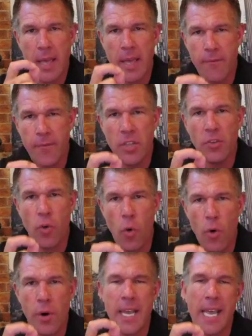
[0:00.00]

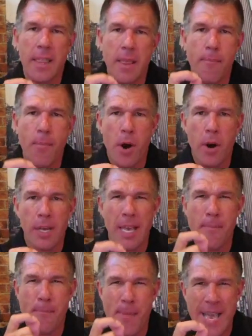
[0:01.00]
Inventory in the
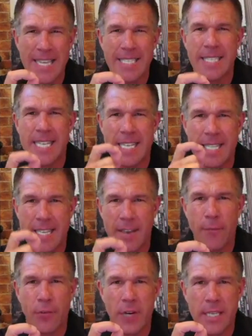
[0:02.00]
market makes the
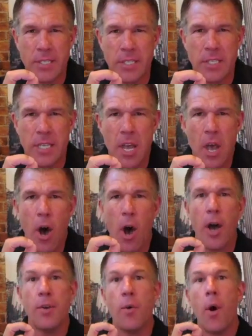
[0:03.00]
difference
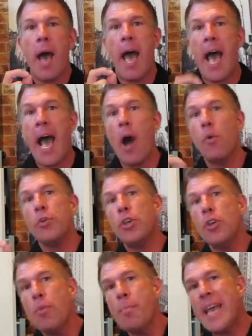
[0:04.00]
on how
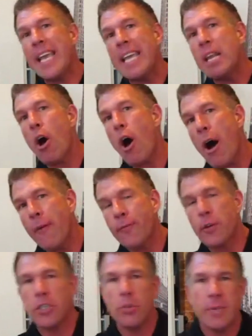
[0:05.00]
you make an
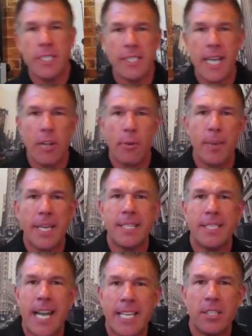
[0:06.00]
offer to a seller,
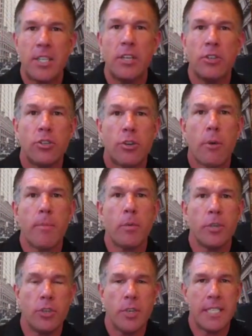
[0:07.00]
because that's going to determine
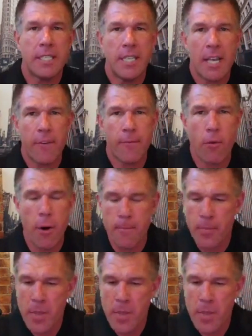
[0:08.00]
what you can sell it for.